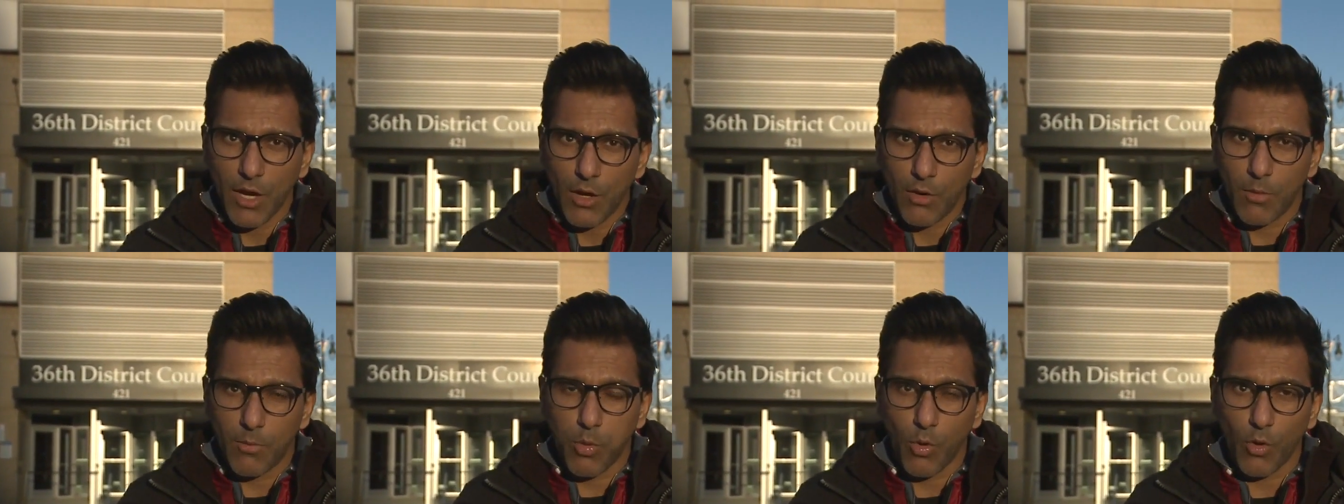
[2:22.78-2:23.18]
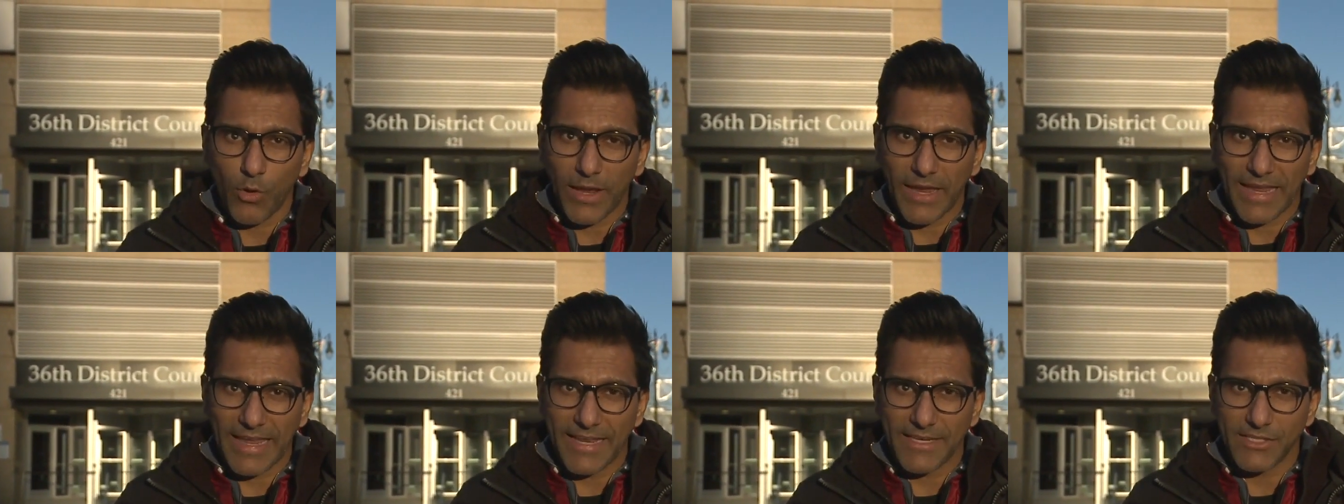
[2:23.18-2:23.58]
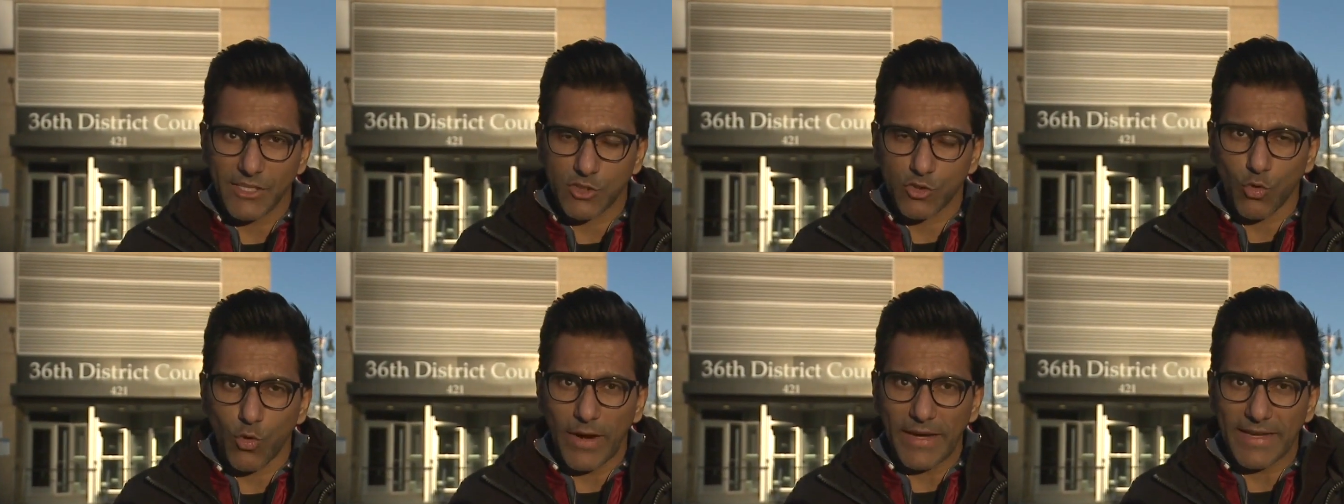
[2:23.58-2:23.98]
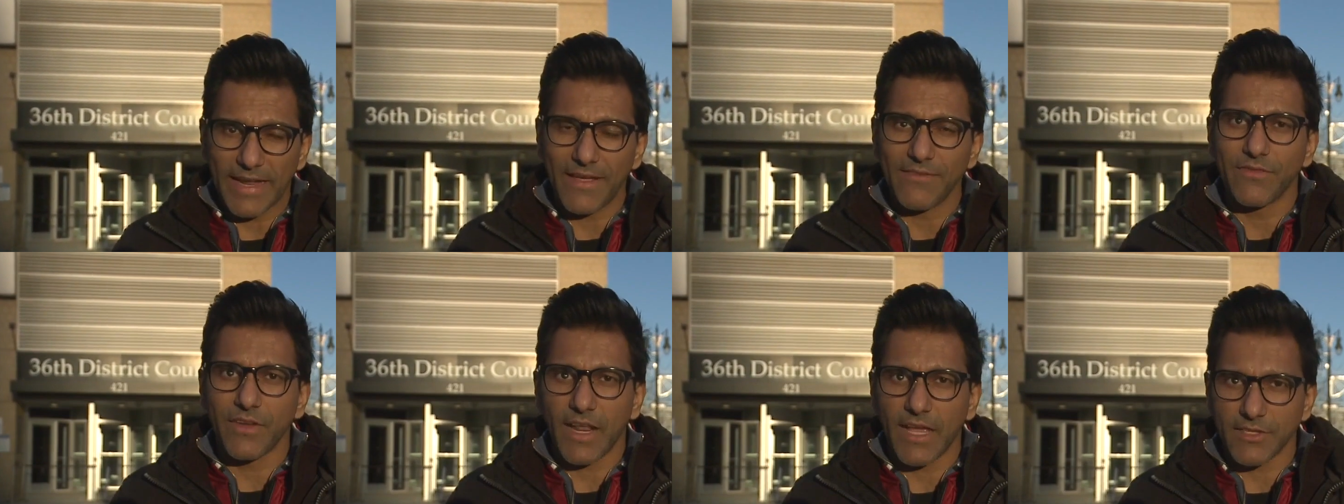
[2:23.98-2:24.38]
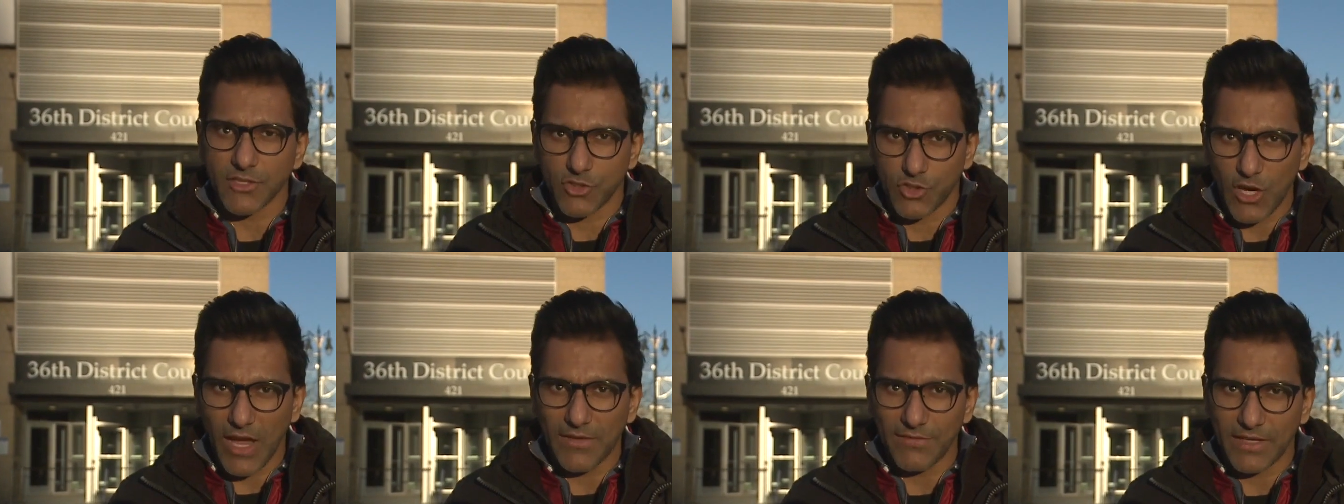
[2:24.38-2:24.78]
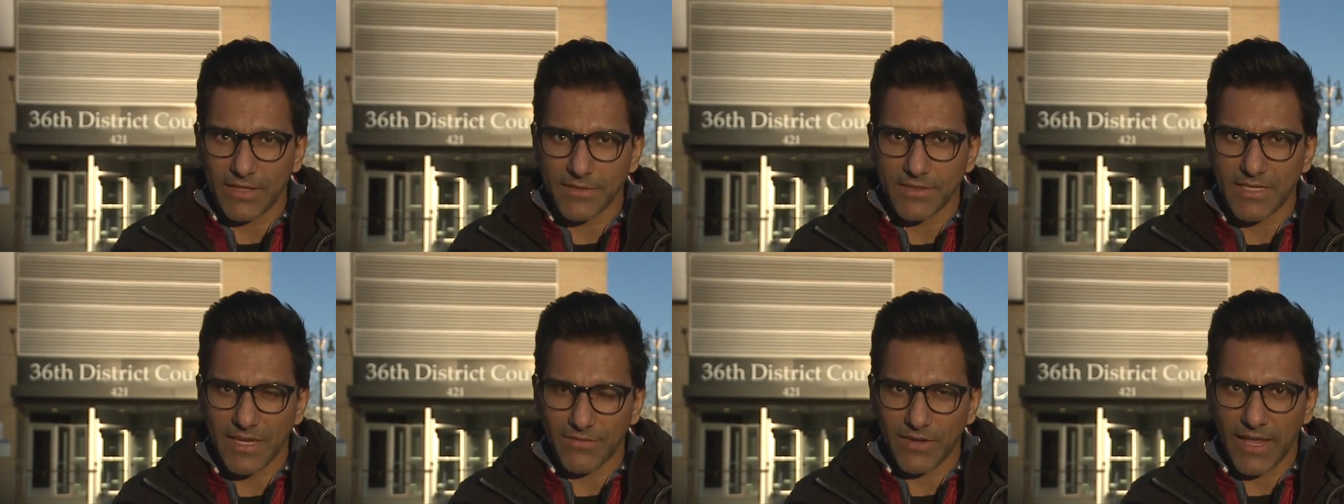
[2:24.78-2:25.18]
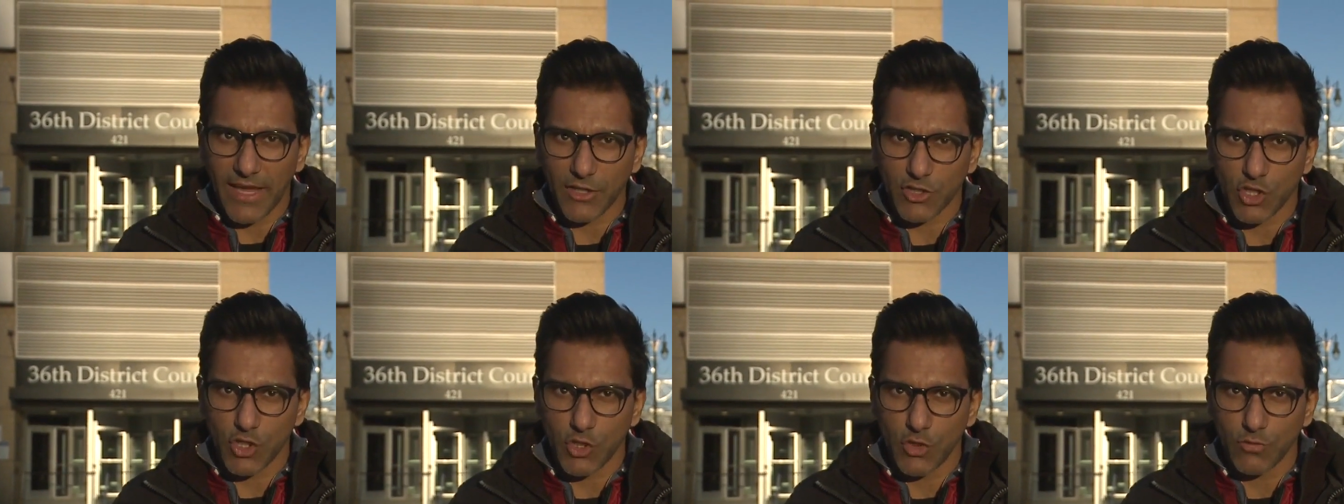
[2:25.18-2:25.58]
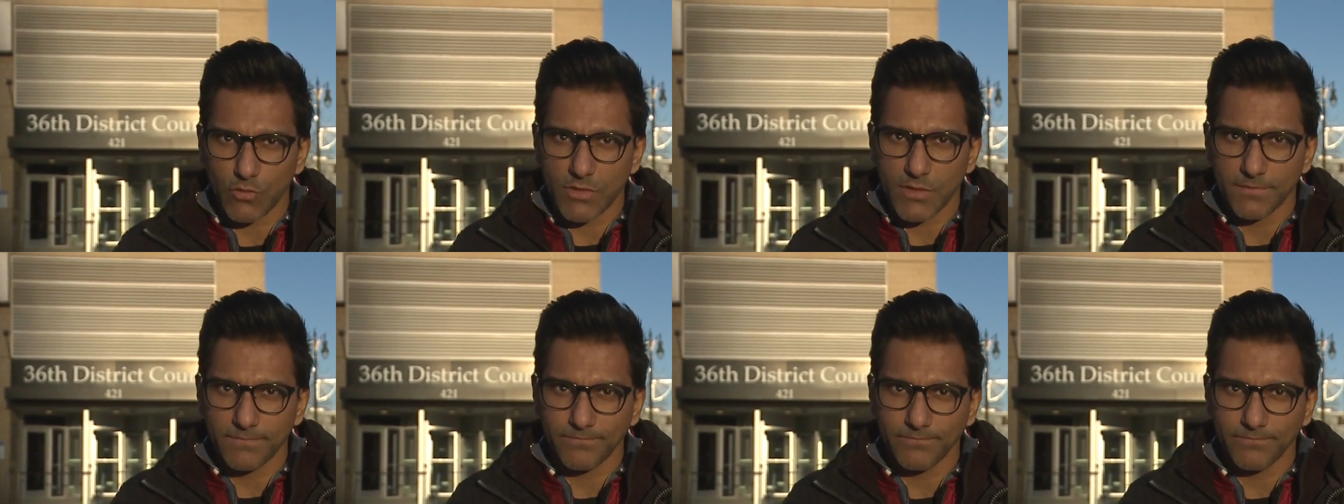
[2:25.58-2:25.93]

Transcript: Reporting in Detroit, I'm Faraz Javid, 7 Action News.